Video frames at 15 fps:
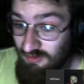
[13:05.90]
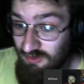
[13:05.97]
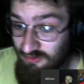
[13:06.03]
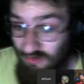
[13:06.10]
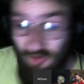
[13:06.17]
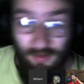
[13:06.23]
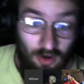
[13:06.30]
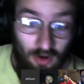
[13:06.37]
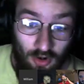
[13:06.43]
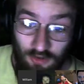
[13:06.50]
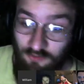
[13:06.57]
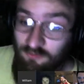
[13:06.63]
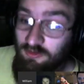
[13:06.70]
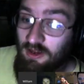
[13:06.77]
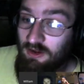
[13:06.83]
It's all about art
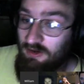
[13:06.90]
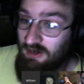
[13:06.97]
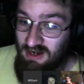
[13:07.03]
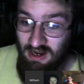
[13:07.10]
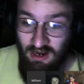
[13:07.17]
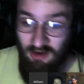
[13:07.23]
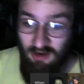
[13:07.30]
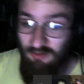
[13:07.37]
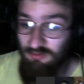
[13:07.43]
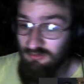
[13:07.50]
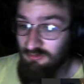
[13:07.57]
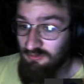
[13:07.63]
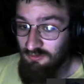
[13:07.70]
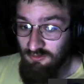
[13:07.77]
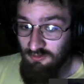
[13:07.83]
style and how
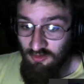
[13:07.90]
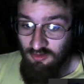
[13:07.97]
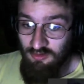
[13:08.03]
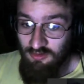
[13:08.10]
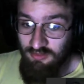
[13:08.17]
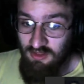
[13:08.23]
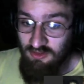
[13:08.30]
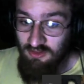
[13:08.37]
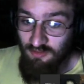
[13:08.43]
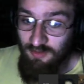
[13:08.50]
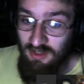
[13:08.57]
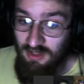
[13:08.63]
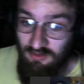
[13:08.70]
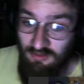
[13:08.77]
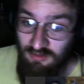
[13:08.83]
things can
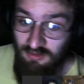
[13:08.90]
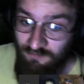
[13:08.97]
be.